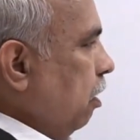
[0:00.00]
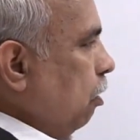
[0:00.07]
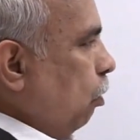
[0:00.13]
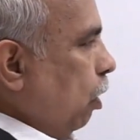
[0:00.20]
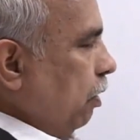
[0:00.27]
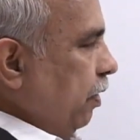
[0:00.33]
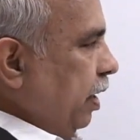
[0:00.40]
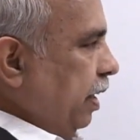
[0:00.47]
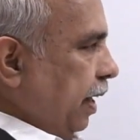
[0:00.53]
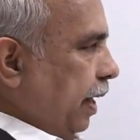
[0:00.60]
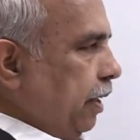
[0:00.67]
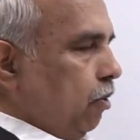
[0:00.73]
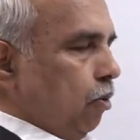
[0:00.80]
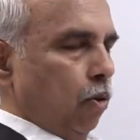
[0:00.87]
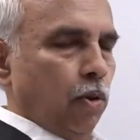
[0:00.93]
What we
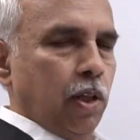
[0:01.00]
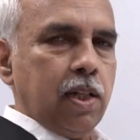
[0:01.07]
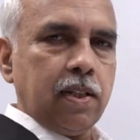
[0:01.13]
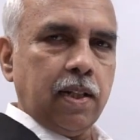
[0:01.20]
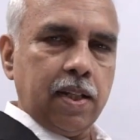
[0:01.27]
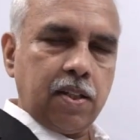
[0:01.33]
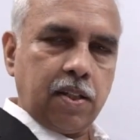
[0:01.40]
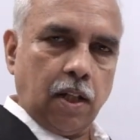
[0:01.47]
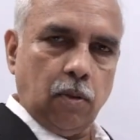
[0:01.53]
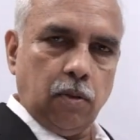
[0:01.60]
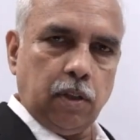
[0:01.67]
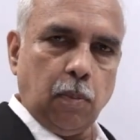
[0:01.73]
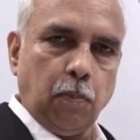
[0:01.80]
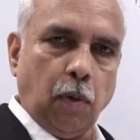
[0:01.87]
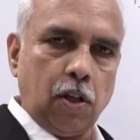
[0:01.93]
try to do is list
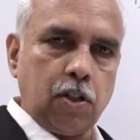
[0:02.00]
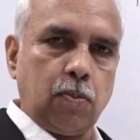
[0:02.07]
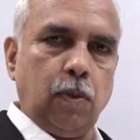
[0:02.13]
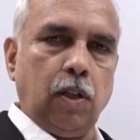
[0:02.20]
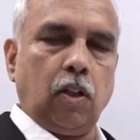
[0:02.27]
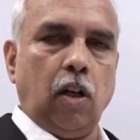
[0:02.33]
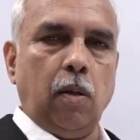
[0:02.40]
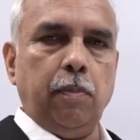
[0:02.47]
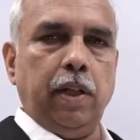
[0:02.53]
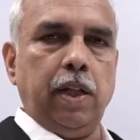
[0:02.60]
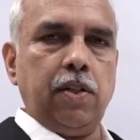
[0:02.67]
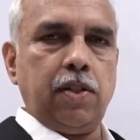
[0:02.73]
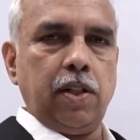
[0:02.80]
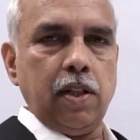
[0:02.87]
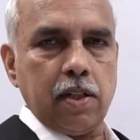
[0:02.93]
out the possible
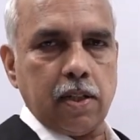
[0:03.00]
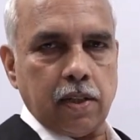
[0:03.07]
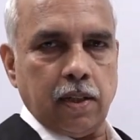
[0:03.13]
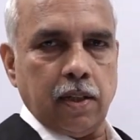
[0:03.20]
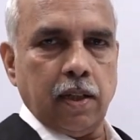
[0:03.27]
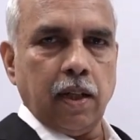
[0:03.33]
combinations